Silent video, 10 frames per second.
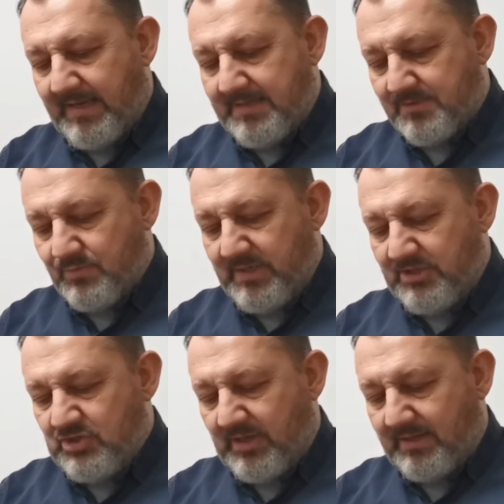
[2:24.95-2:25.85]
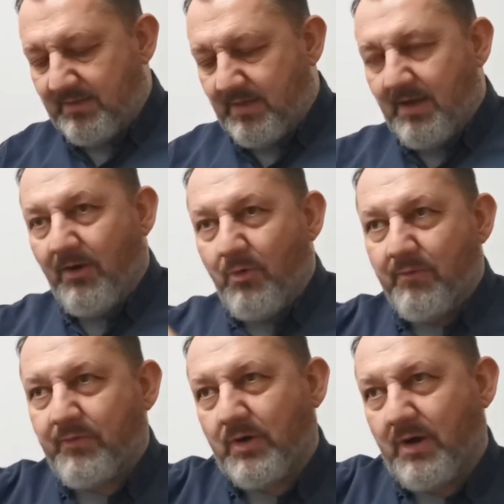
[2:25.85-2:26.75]
is reaching
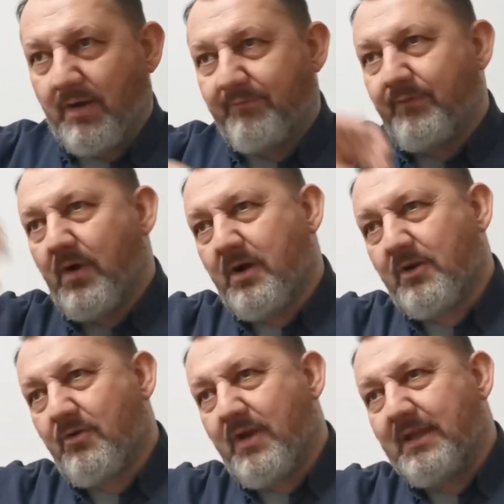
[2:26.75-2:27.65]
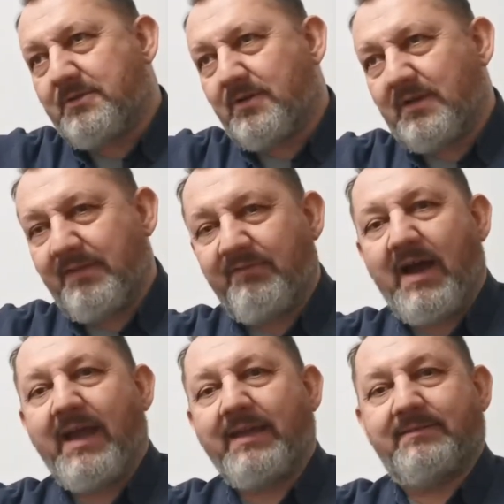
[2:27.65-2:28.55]
over a far greater
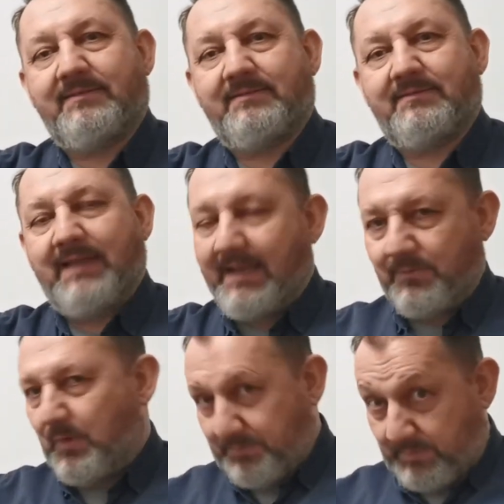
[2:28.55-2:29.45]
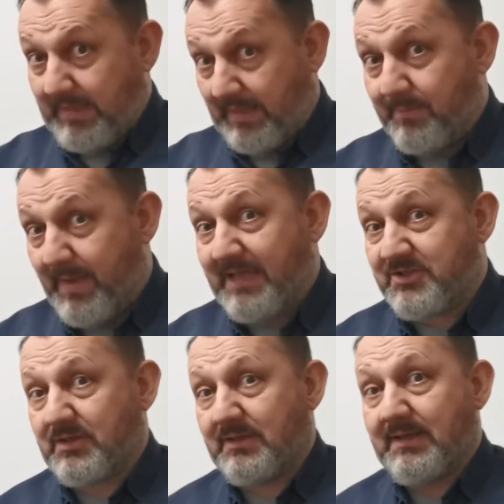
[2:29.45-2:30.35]
divide than what we can
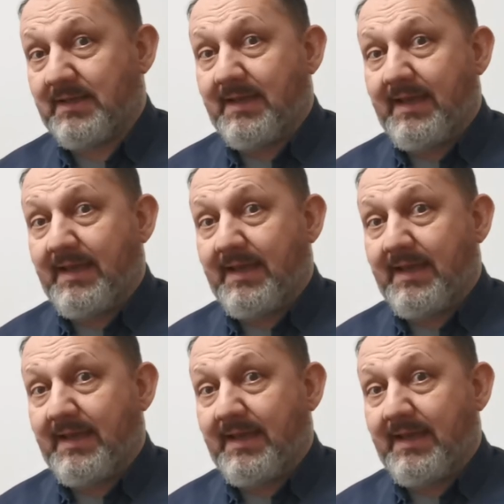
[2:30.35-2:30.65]
imagine.